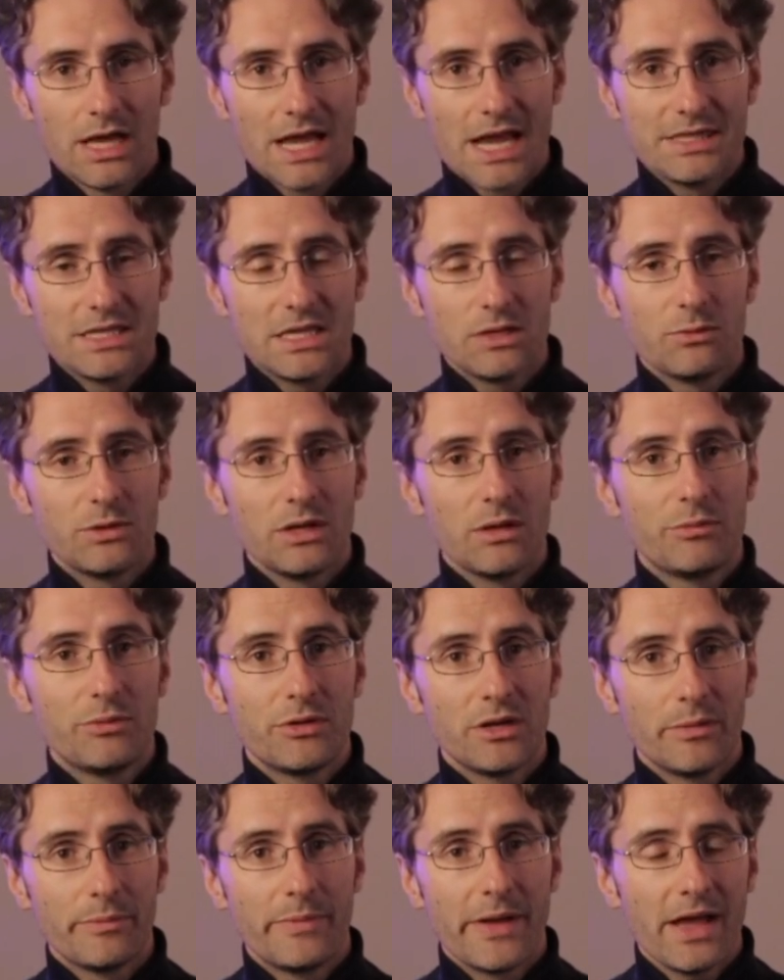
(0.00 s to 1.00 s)
And then when I
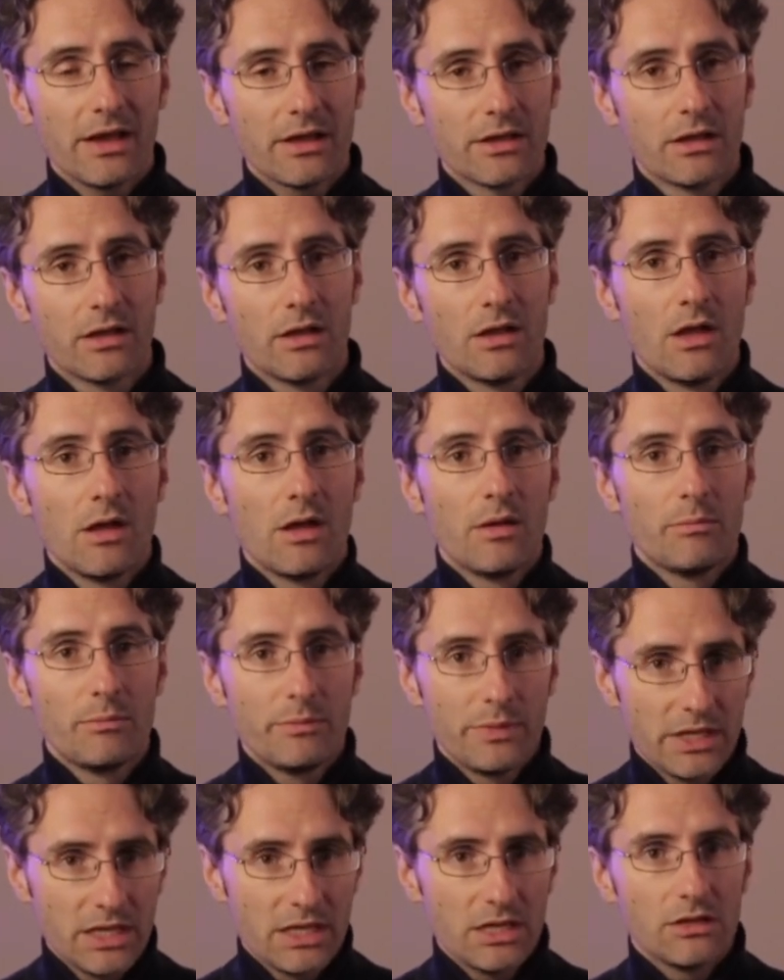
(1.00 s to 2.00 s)
put it back,
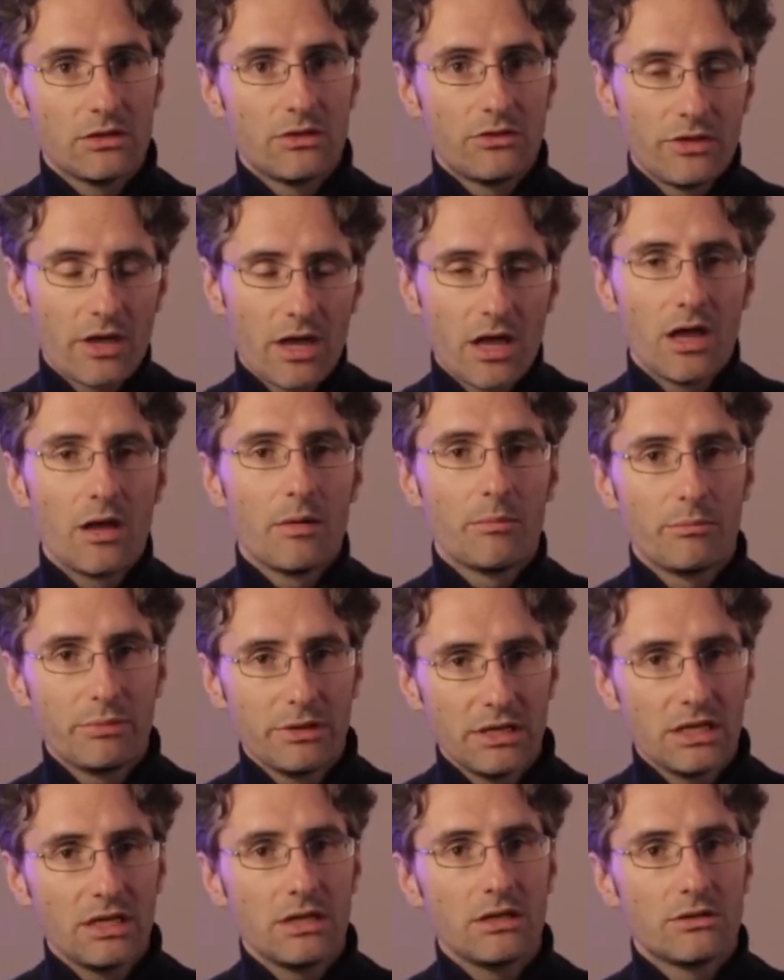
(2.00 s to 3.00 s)
pizza,
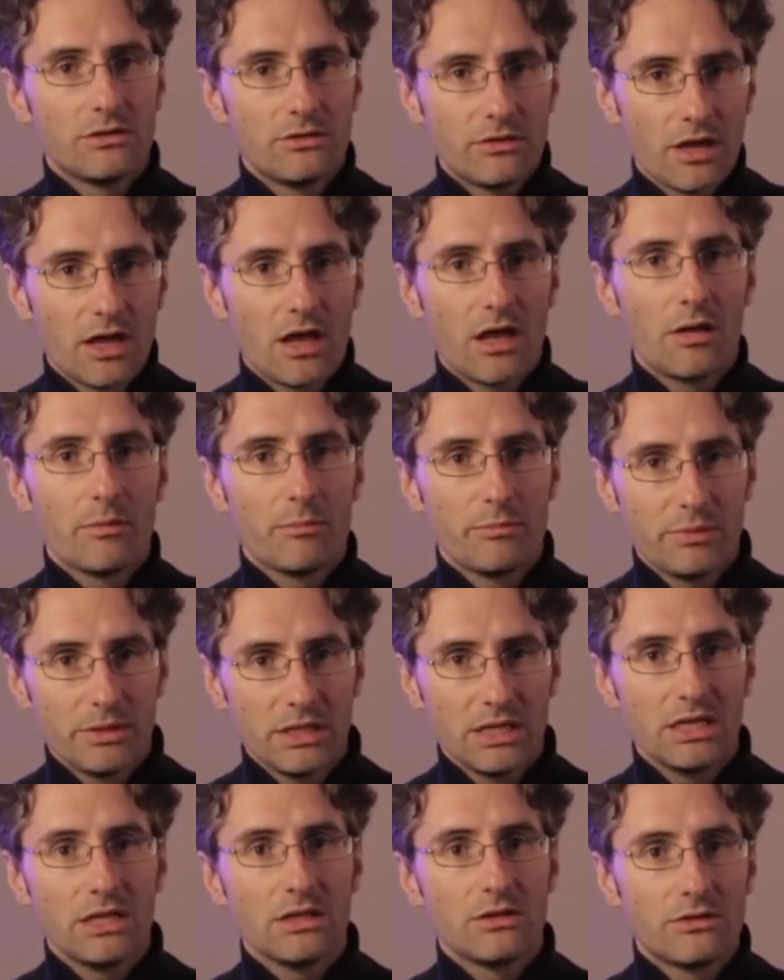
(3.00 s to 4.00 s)
pizza,
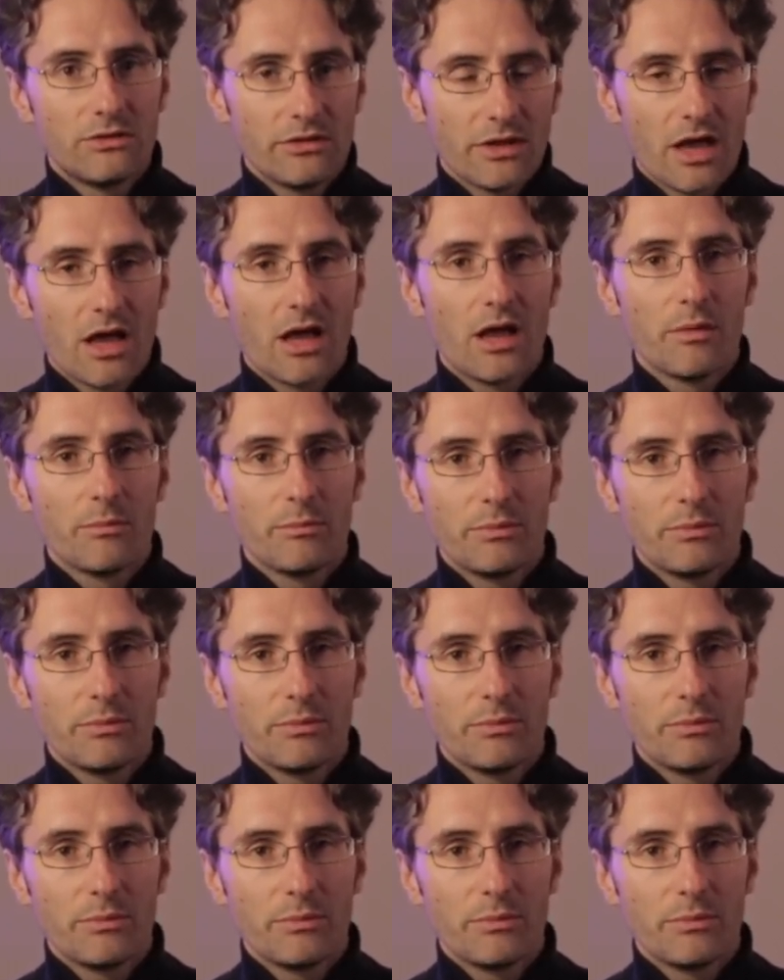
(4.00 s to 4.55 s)
pizza,